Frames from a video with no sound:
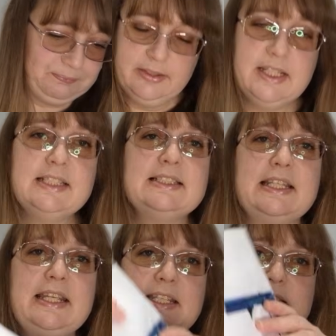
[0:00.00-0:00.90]
This
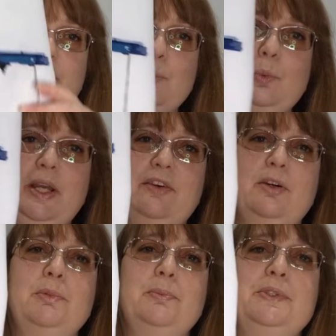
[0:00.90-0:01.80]
is where
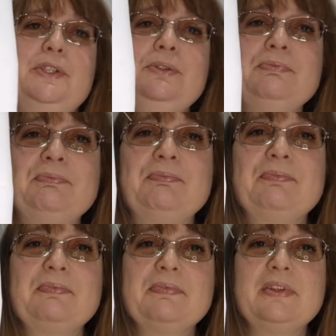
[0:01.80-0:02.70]
I'm up to
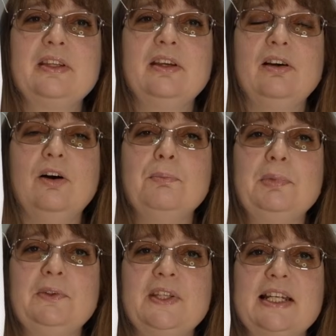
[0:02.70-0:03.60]
on
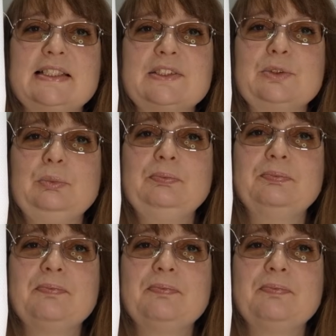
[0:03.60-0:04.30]
Blue Castle.